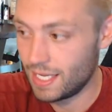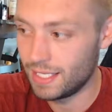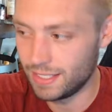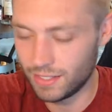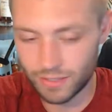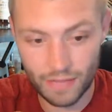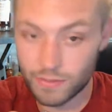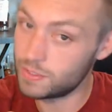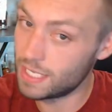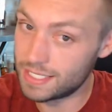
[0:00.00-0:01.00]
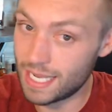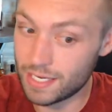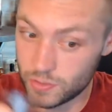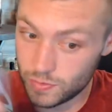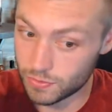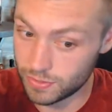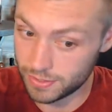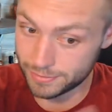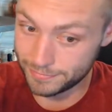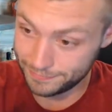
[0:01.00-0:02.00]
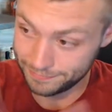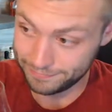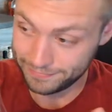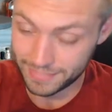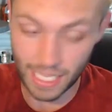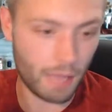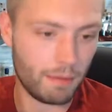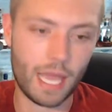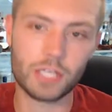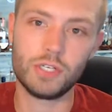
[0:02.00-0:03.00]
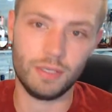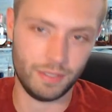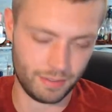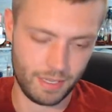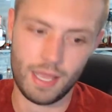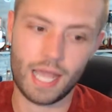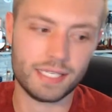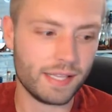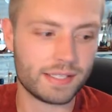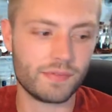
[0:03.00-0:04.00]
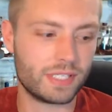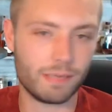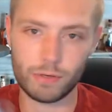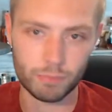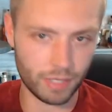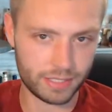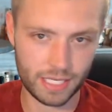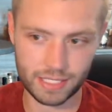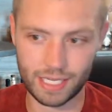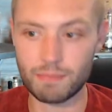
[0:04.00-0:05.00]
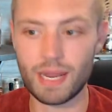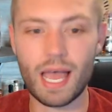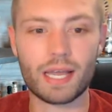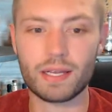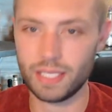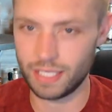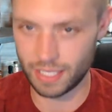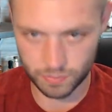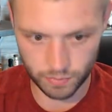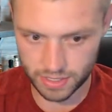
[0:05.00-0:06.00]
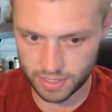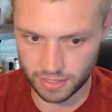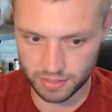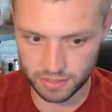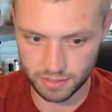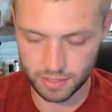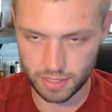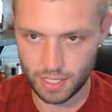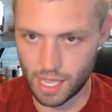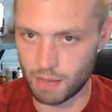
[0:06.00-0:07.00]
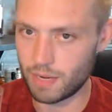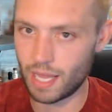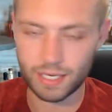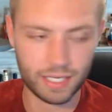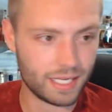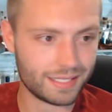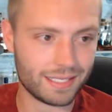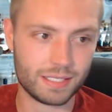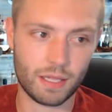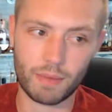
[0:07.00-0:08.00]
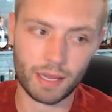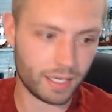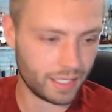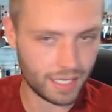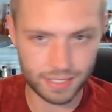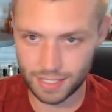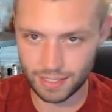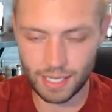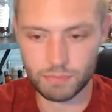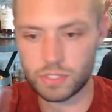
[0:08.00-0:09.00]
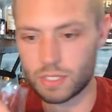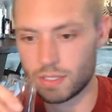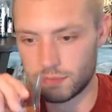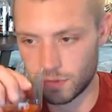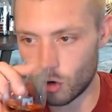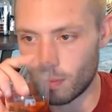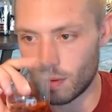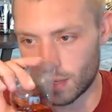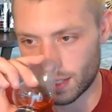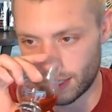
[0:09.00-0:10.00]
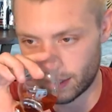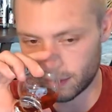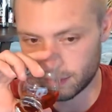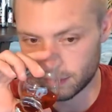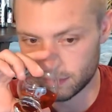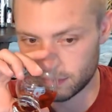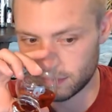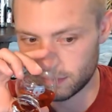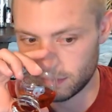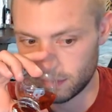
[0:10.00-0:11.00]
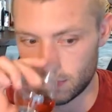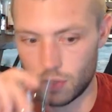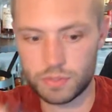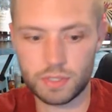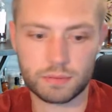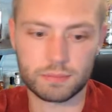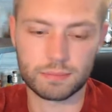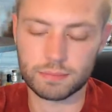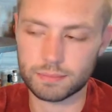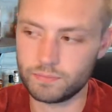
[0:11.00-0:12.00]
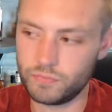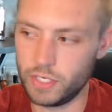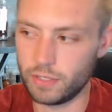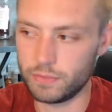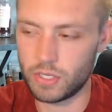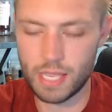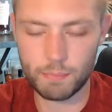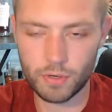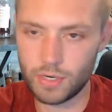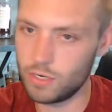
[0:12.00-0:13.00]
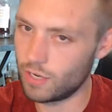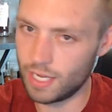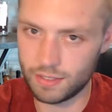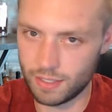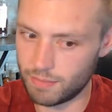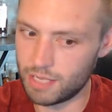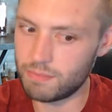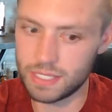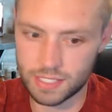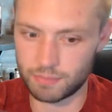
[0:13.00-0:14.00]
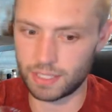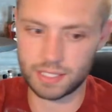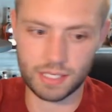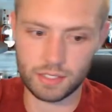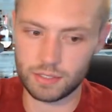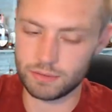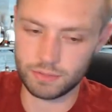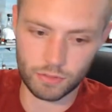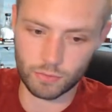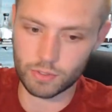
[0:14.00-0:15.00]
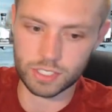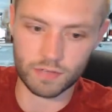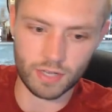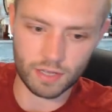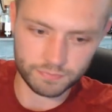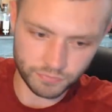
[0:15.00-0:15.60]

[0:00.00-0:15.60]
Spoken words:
You know, now that you say Stag Junior, too, I say this every time I do a blind tasting. Like, I'm not going to guess whiskeys. I'm not going to guess distill. I'm not going to guess any of that. I'm just going to go by what I like most. You know, you can't put it in your head that it might be something because then you throw yourself off.